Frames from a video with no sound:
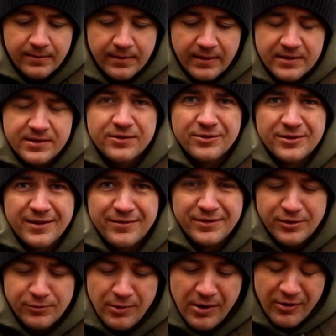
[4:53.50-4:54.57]
that's not
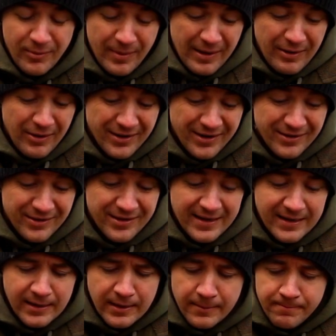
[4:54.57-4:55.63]
something to worry about, I don't
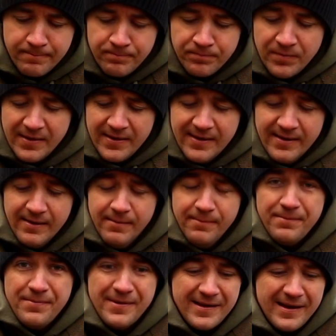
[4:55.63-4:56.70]
think.
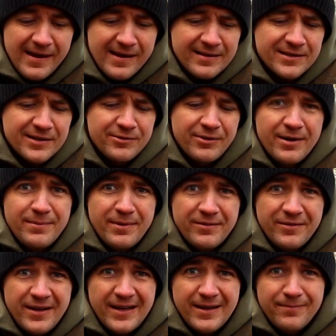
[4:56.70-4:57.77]
But yeah, it's a great bit
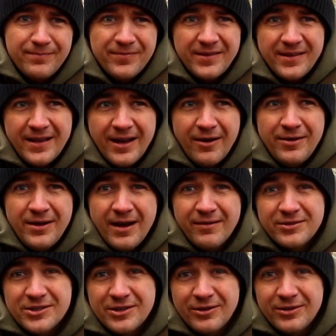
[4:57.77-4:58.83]
of kit. The The only
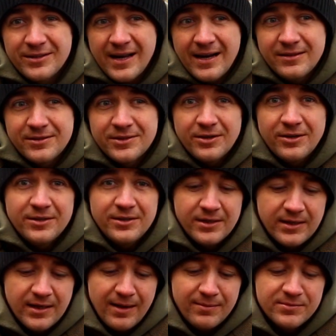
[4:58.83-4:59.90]
other slight downside,
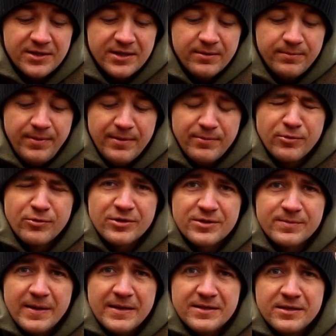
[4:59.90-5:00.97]
comes in a bit more
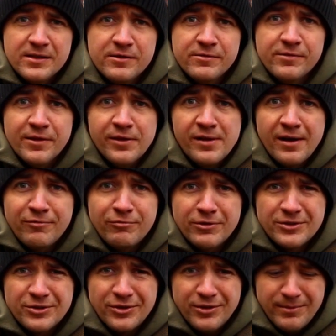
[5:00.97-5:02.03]
expensive than the other
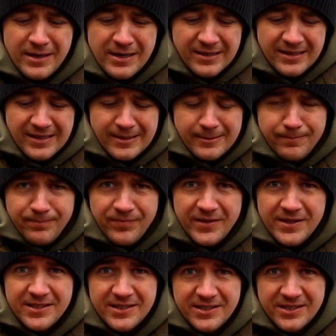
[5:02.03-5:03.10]
ones on the market.
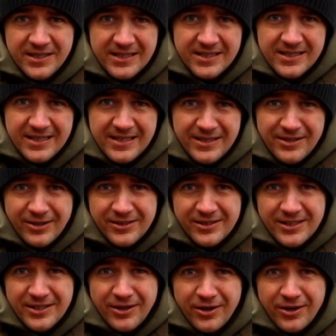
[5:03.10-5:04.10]
This is $16.99